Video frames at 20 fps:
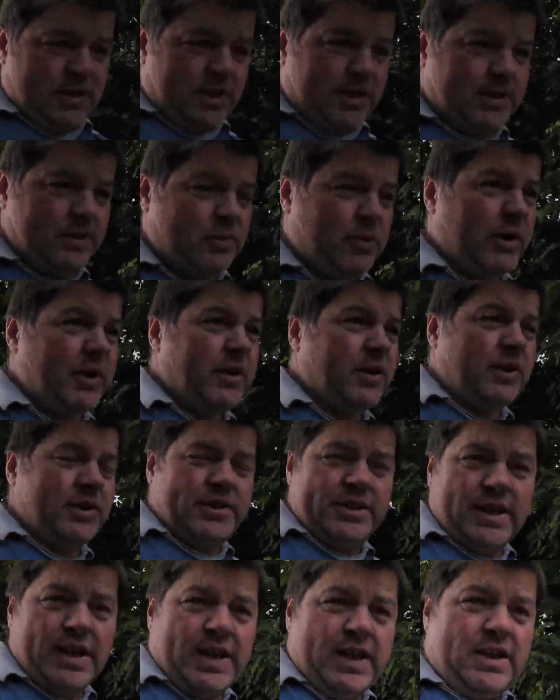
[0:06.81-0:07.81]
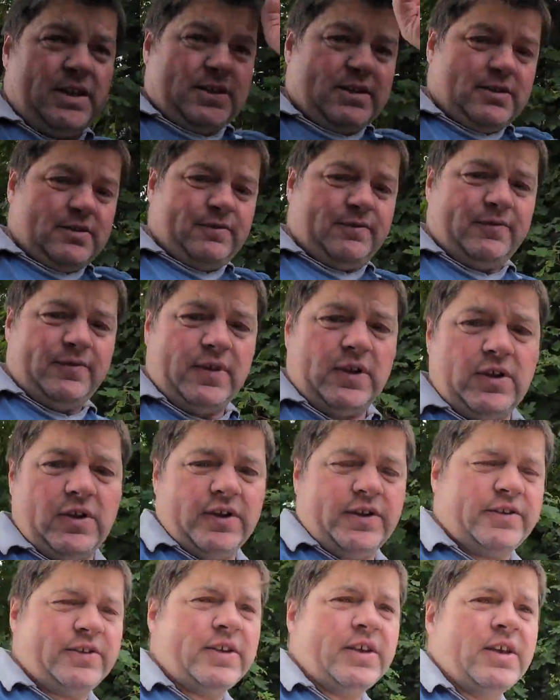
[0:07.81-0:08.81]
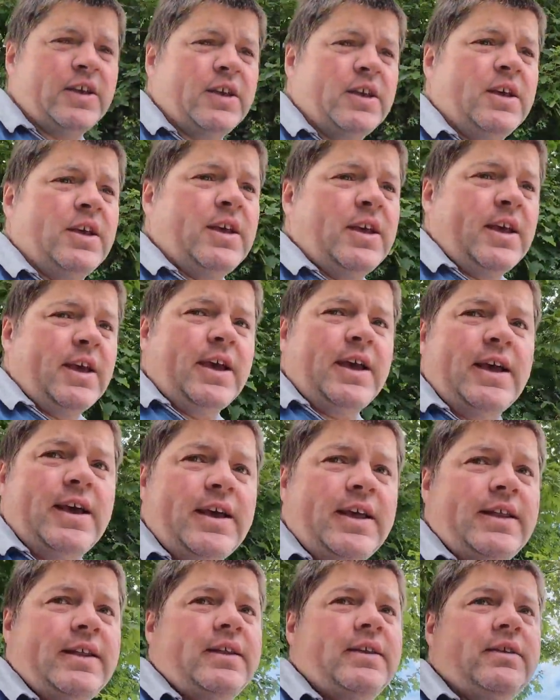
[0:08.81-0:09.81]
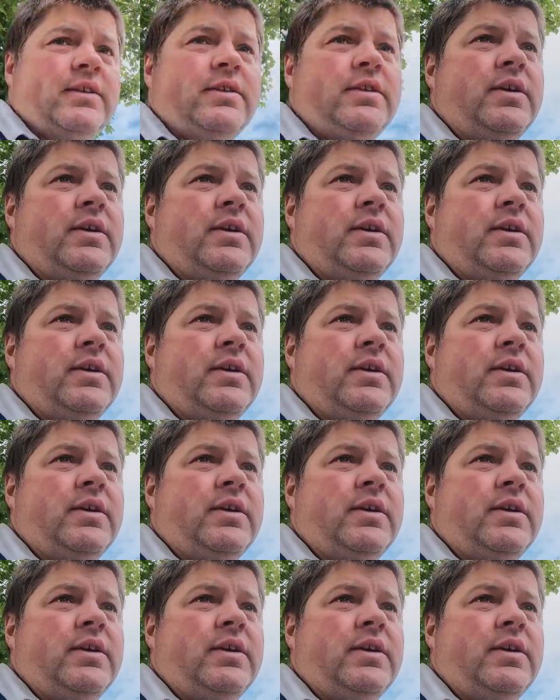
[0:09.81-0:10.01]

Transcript: It's quite a nice day, flies, and